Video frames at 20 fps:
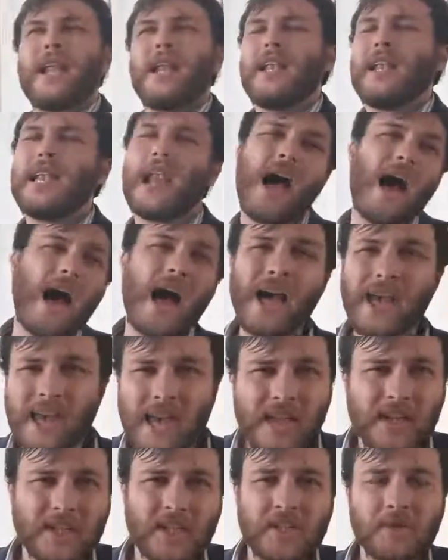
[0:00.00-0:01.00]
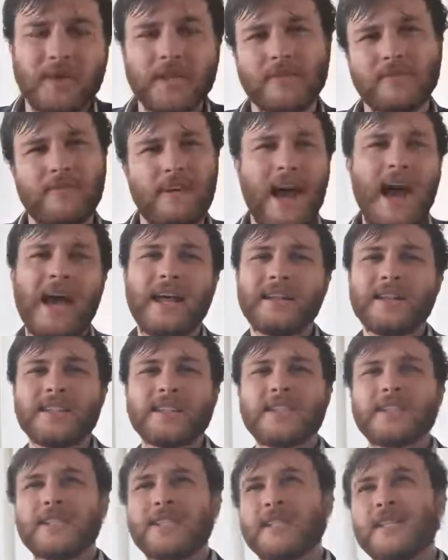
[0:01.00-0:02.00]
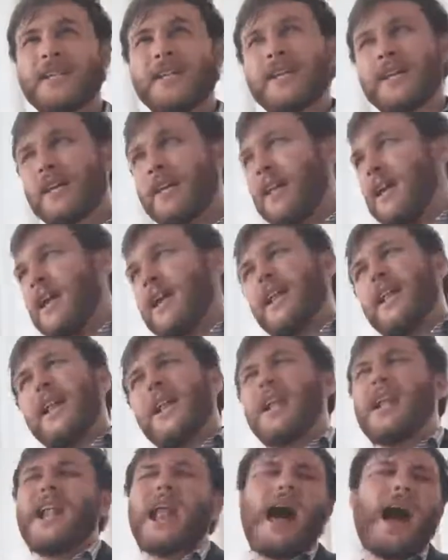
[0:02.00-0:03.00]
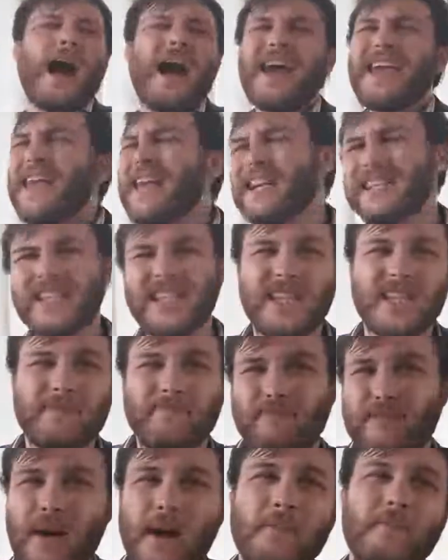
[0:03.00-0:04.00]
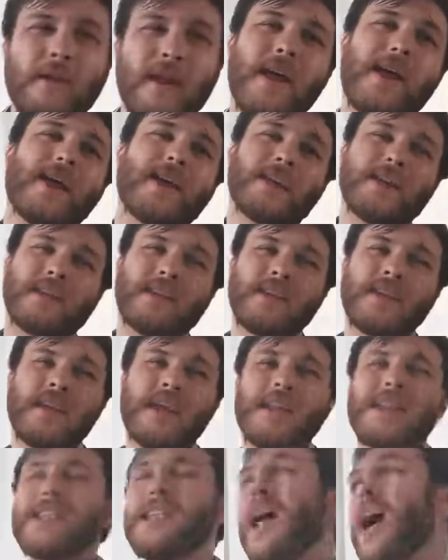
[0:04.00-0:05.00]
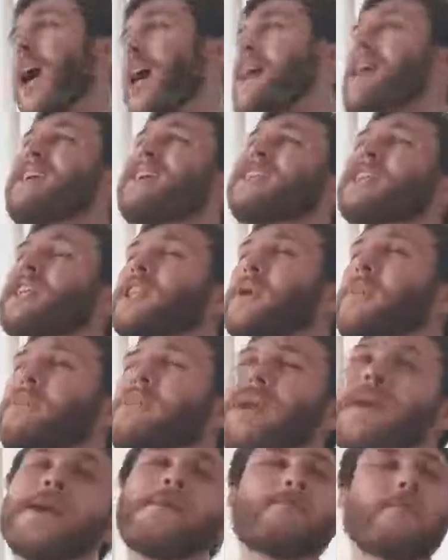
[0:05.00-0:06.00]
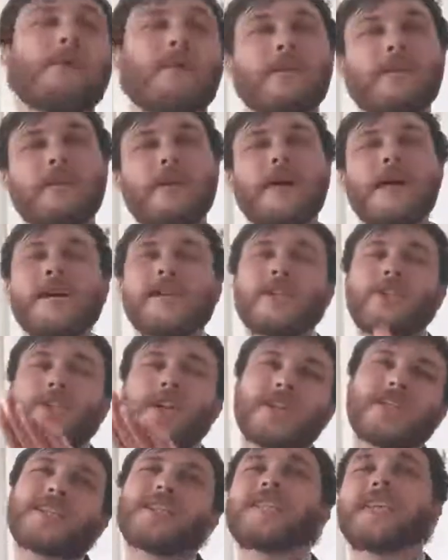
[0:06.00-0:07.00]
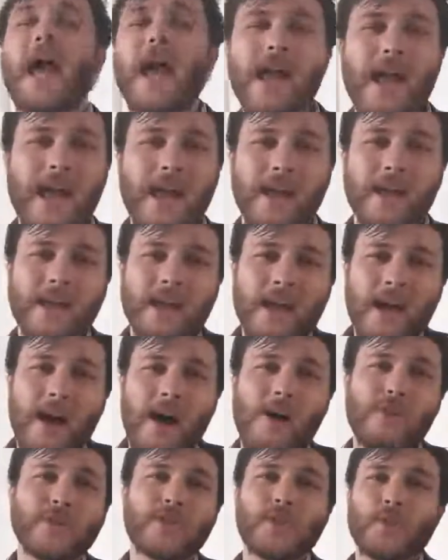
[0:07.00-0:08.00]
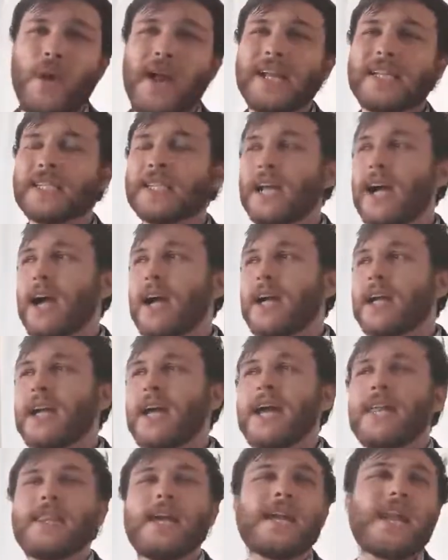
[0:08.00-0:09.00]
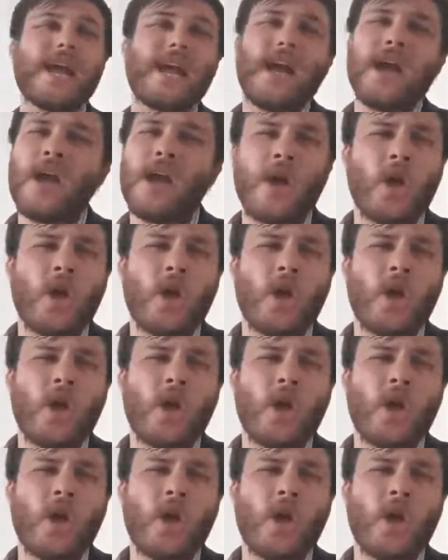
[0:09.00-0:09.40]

lying to his fans, lying to the public, lying to the people, just saying on Twitter that